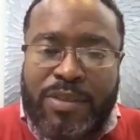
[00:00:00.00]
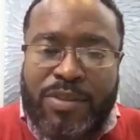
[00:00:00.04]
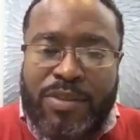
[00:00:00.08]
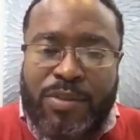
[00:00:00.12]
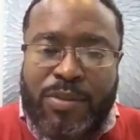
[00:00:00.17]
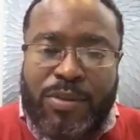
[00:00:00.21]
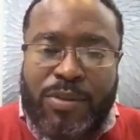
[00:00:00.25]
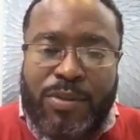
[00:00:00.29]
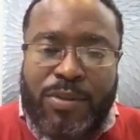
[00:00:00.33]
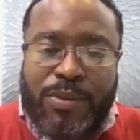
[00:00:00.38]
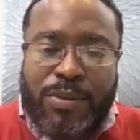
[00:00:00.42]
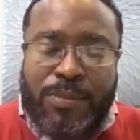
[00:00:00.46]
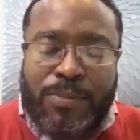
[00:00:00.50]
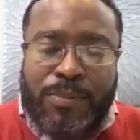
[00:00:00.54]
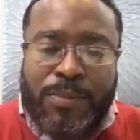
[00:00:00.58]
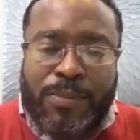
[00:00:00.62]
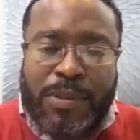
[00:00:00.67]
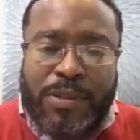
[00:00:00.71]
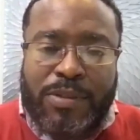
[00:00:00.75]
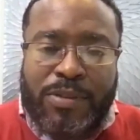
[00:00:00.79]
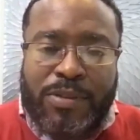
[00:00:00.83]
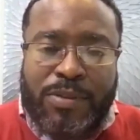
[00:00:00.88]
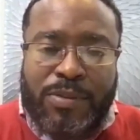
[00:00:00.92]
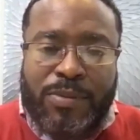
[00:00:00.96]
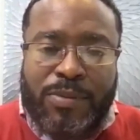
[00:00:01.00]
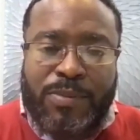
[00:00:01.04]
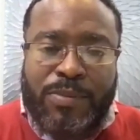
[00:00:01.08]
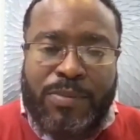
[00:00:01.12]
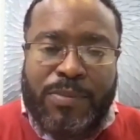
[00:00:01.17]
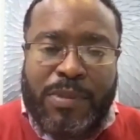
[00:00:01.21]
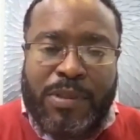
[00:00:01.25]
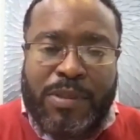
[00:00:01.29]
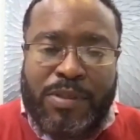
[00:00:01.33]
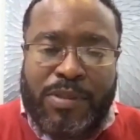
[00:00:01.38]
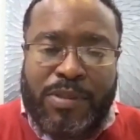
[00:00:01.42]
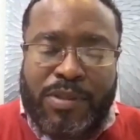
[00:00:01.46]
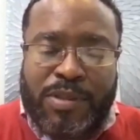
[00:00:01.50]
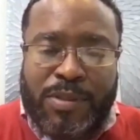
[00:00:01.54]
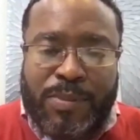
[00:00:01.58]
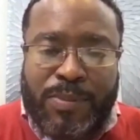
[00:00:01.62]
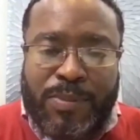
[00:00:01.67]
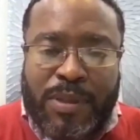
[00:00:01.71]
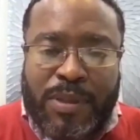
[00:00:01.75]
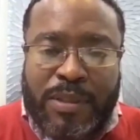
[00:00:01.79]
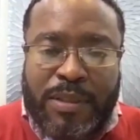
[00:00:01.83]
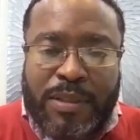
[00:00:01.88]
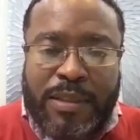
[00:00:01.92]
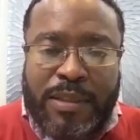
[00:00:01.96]
to your mental
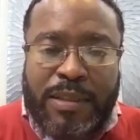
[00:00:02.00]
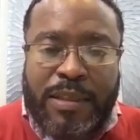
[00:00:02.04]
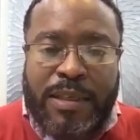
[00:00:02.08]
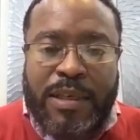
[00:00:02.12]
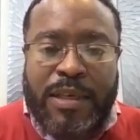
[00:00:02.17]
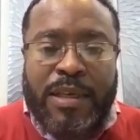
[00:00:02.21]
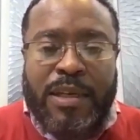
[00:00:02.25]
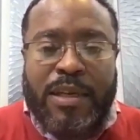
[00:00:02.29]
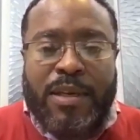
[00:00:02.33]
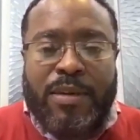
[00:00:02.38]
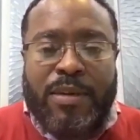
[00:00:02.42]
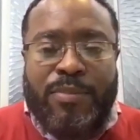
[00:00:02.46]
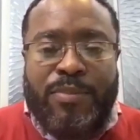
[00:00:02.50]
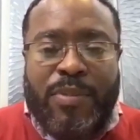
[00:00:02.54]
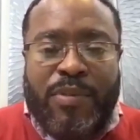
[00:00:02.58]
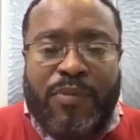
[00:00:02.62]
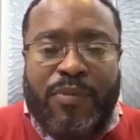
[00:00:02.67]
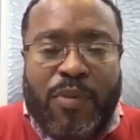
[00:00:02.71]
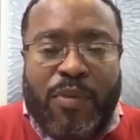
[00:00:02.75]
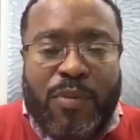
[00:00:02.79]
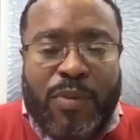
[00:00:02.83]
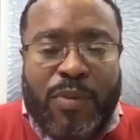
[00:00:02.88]
stability. Before